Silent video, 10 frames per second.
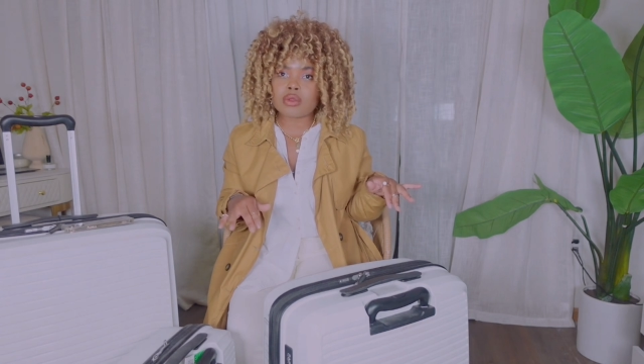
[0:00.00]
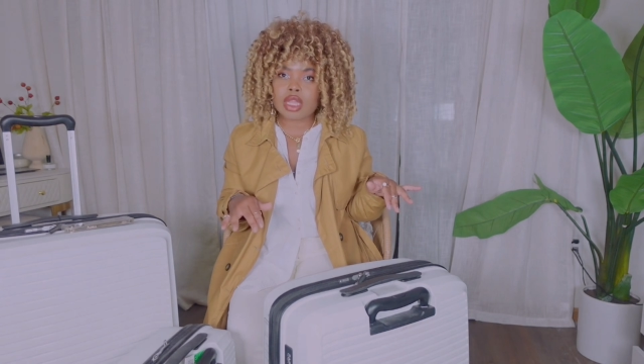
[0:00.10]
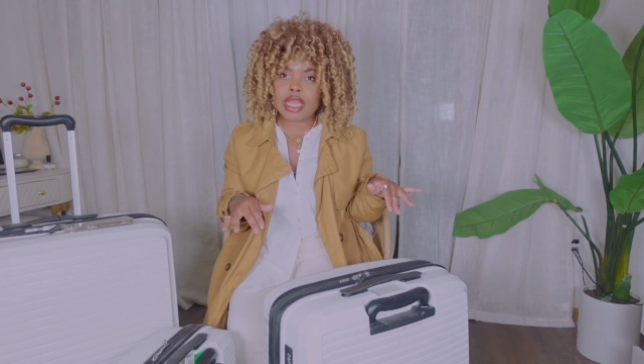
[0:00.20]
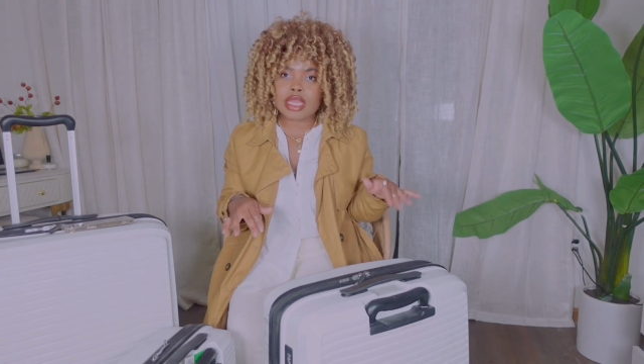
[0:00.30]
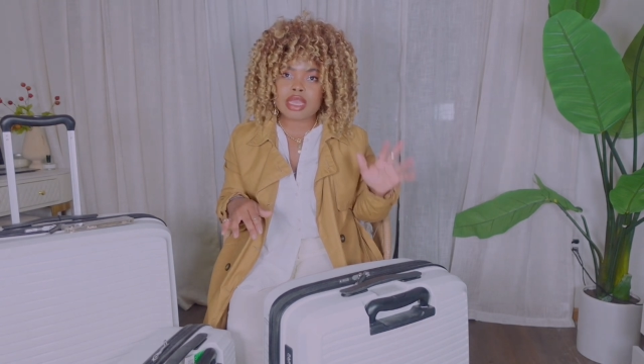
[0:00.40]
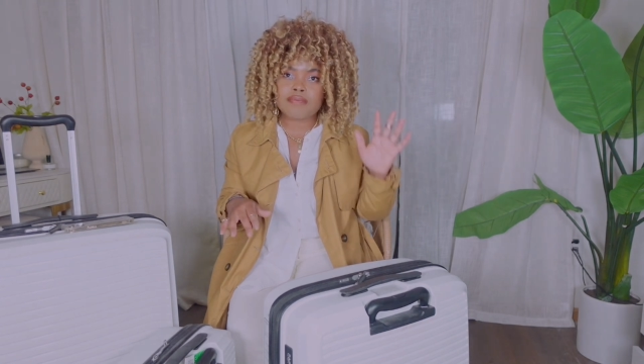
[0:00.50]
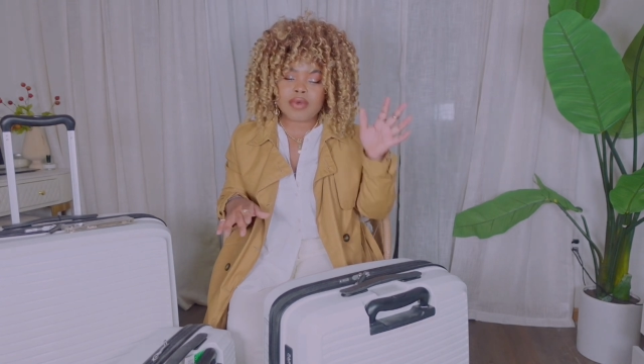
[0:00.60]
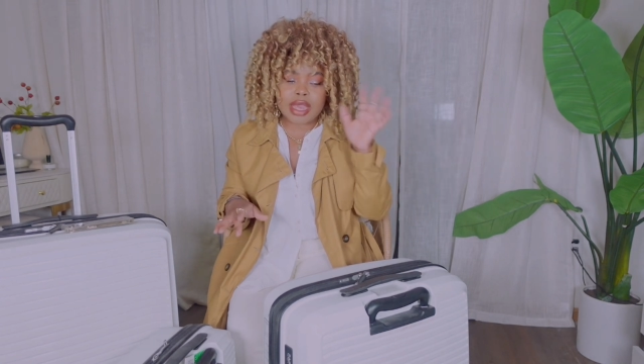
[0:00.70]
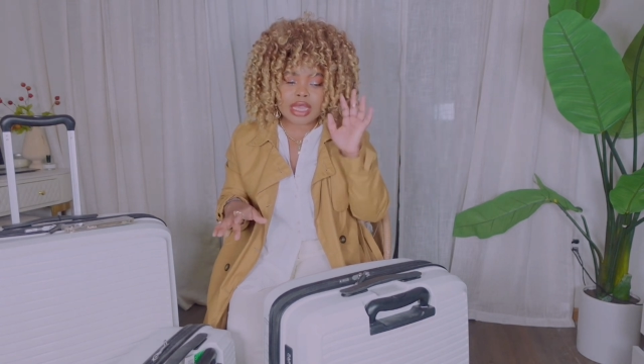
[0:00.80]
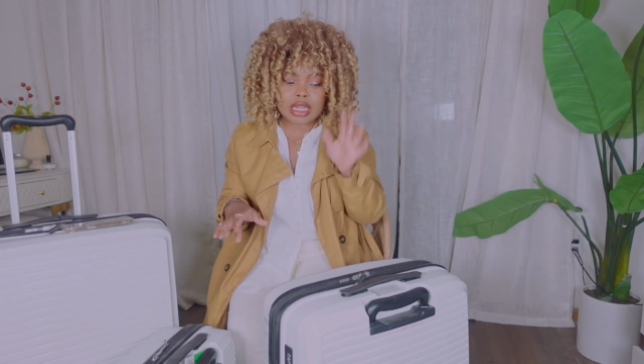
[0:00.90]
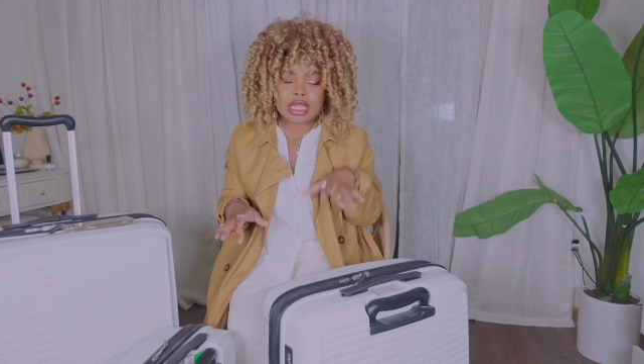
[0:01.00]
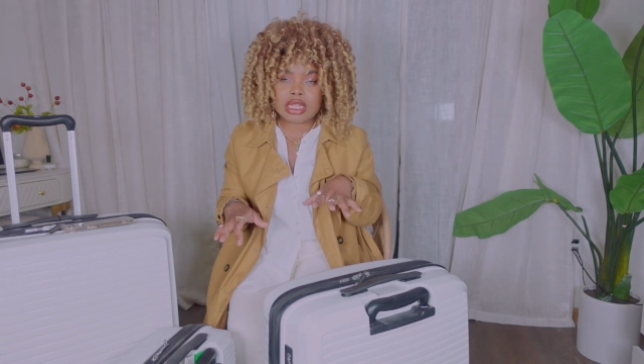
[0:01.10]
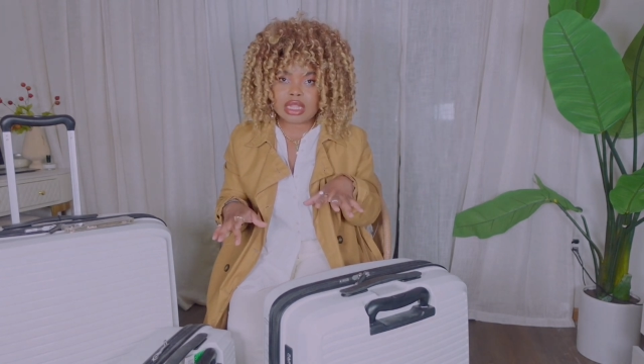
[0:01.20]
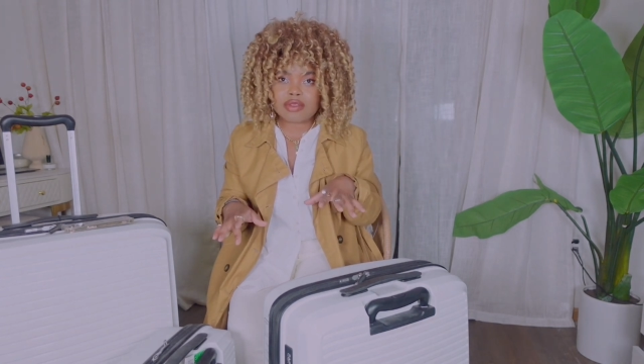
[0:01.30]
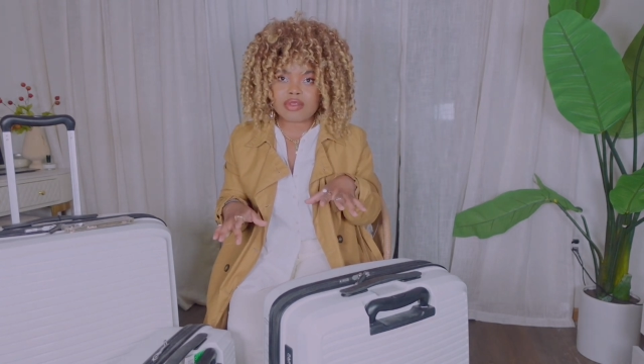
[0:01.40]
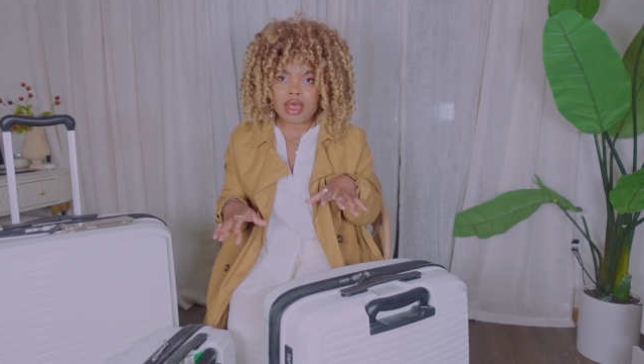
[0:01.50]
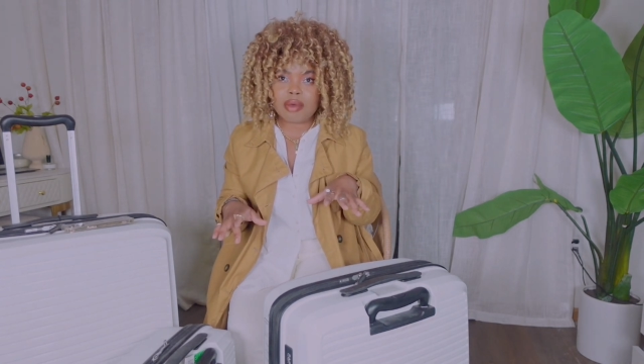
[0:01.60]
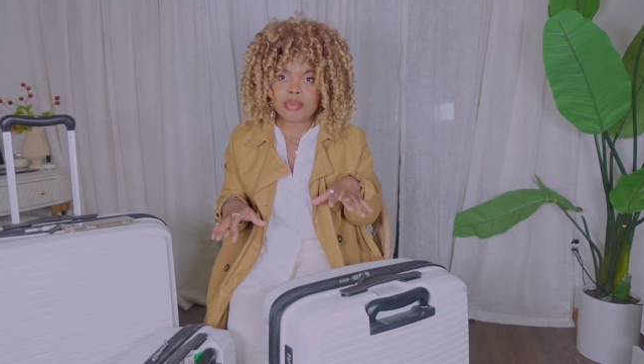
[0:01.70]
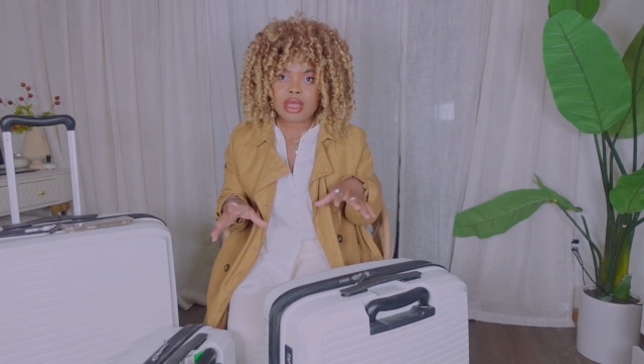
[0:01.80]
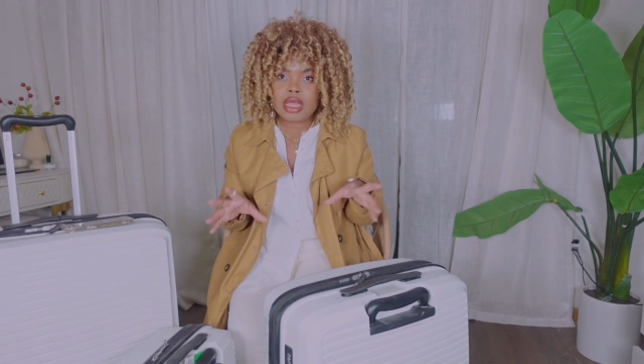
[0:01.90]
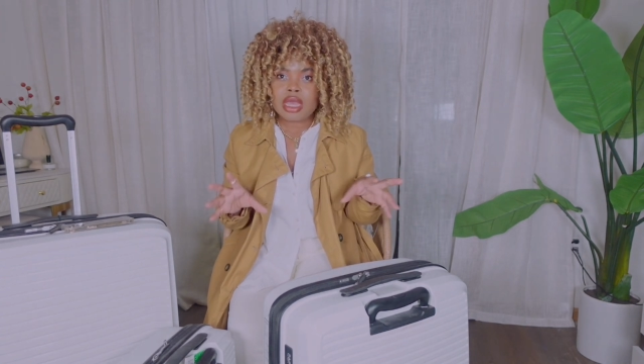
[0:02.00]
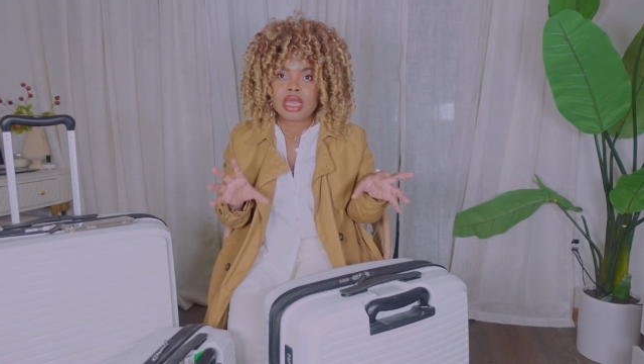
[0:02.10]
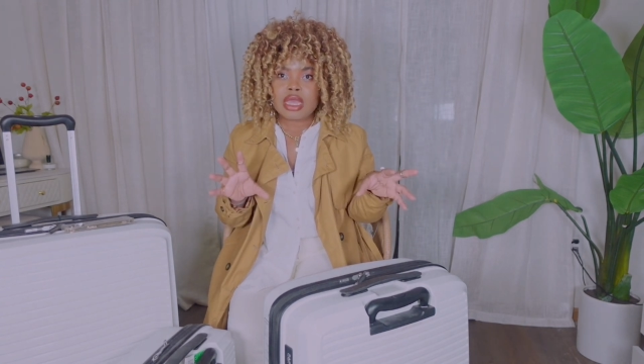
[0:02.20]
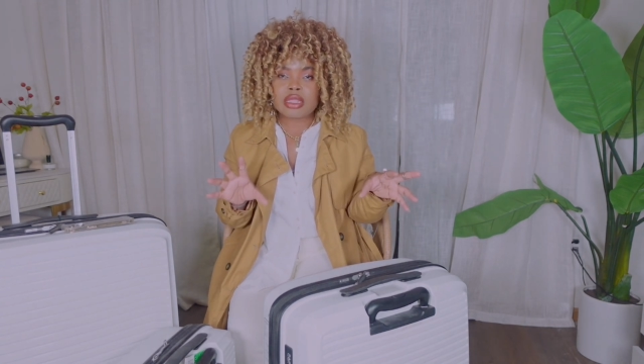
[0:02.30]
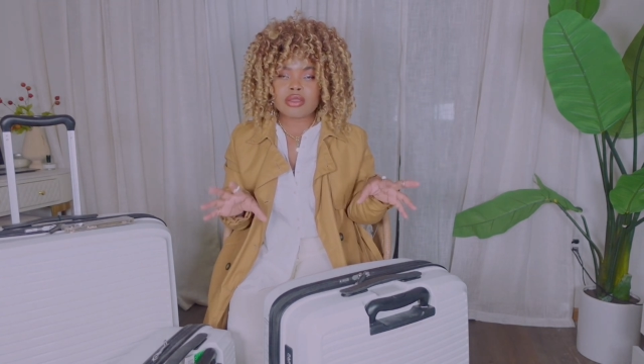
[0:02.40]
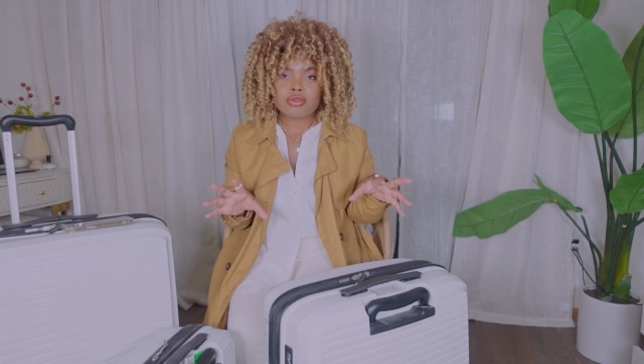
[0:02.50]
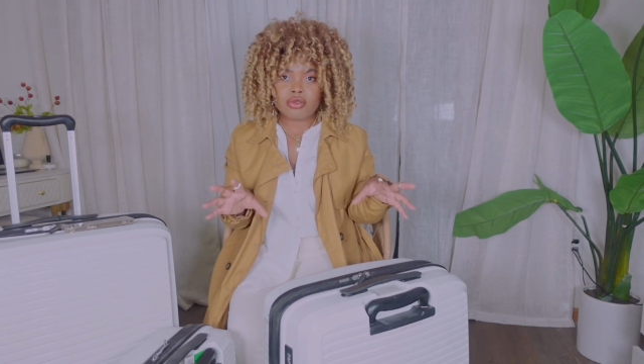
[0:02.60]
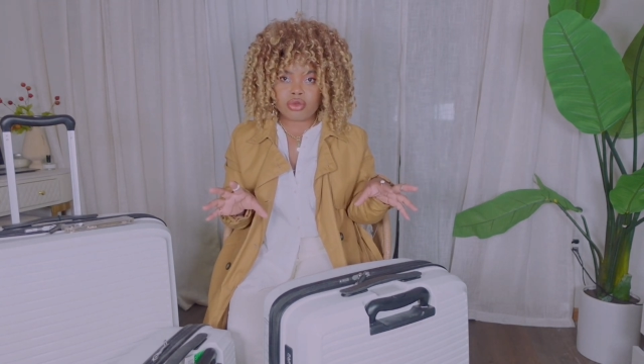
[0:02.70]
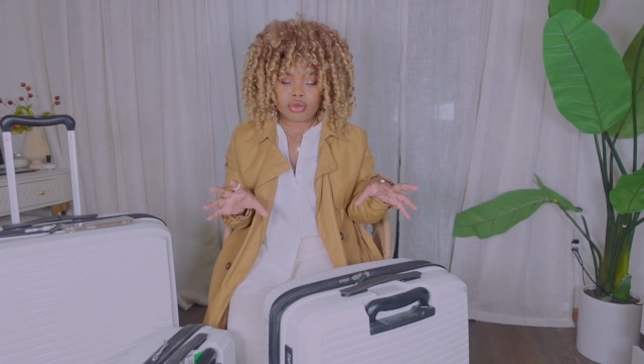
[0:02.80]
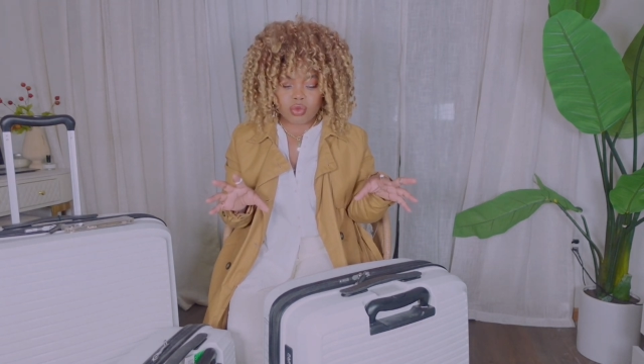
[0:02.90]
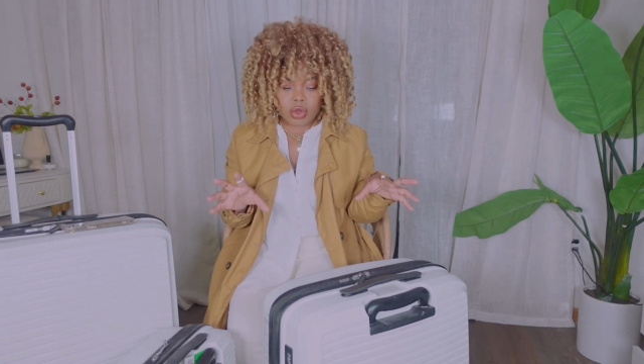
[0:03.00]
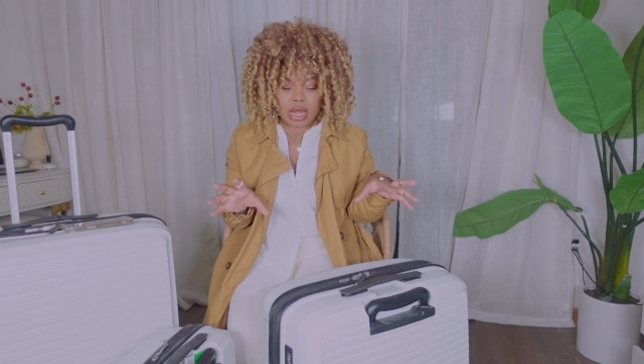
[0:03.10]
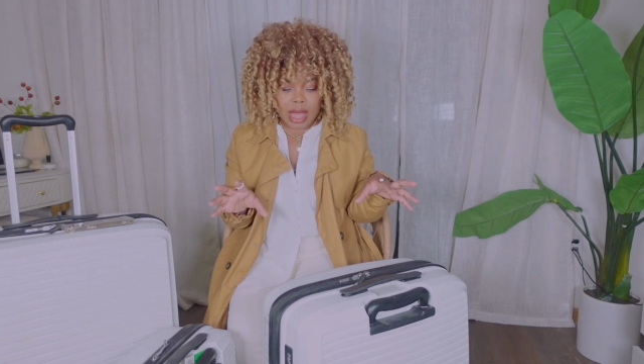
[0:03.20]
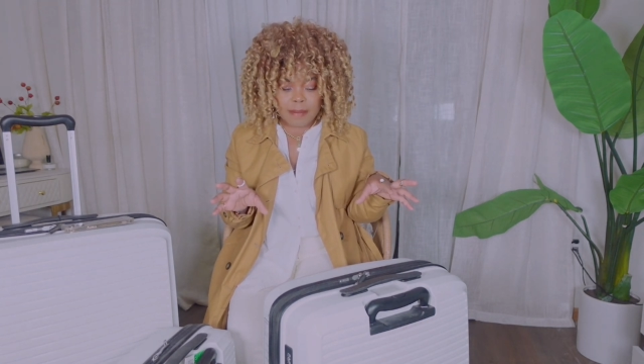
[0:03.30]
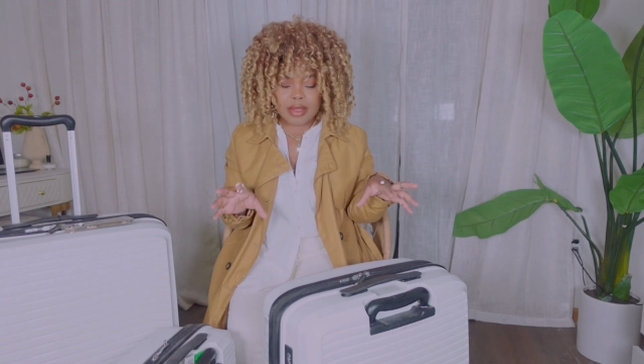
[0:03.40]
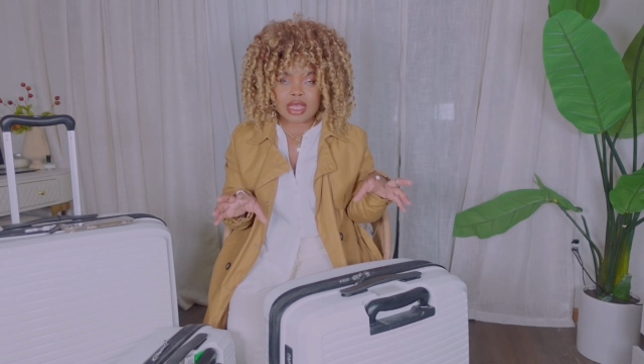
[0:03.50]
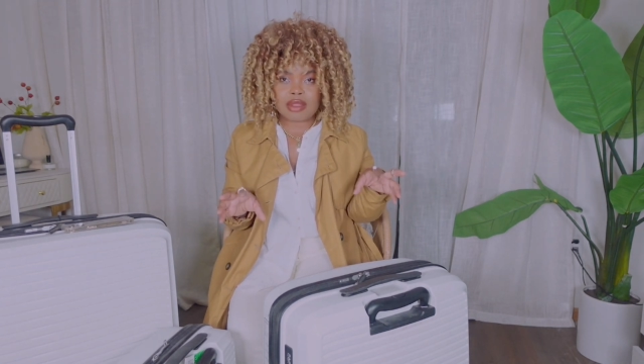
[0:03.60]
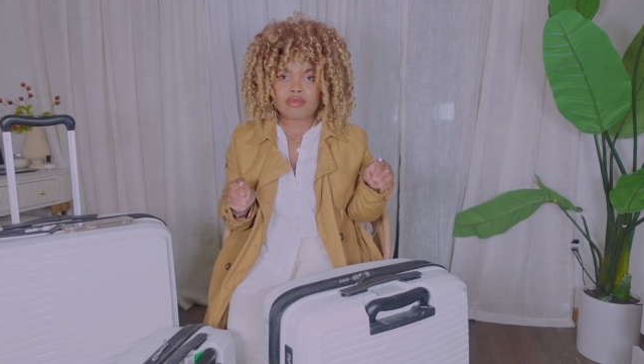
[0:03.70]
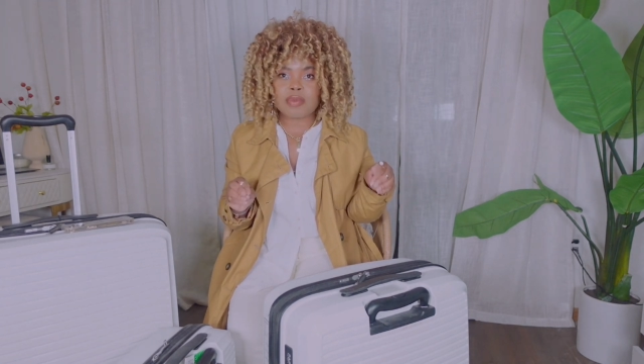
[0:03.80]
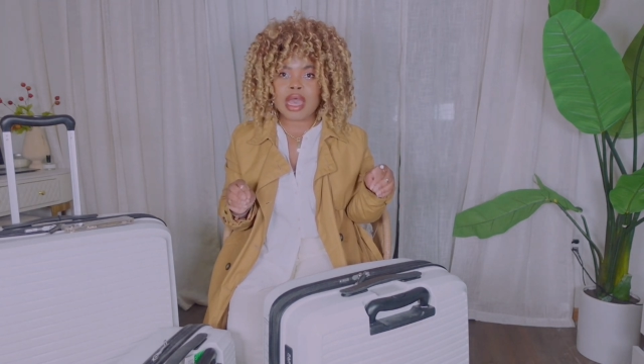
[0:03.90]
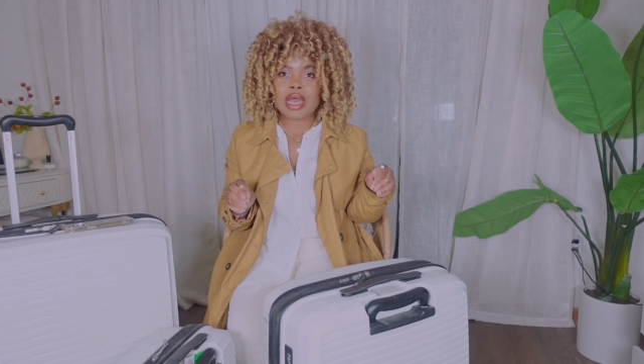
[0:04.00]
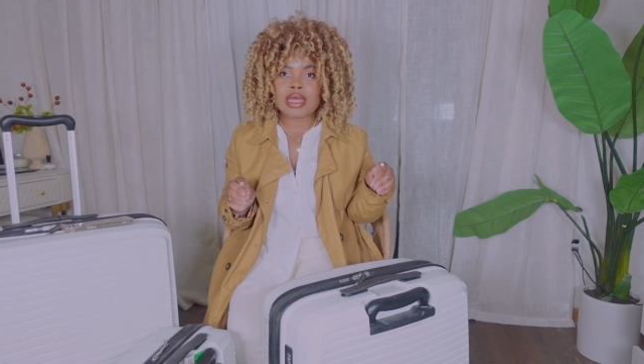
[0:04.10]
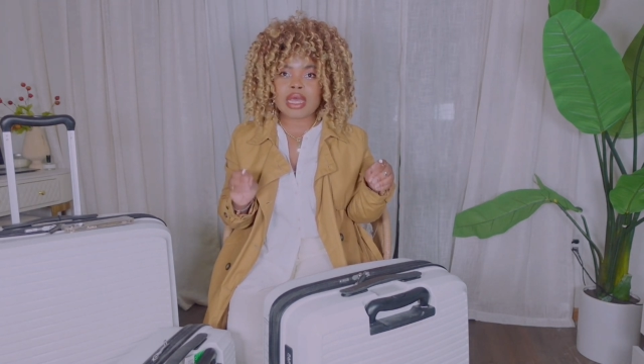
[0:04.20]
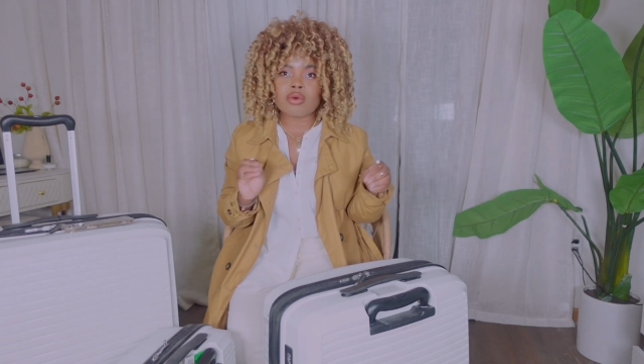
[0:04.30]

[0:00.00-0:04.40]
like if I clean this up, the dirt would not be as bad.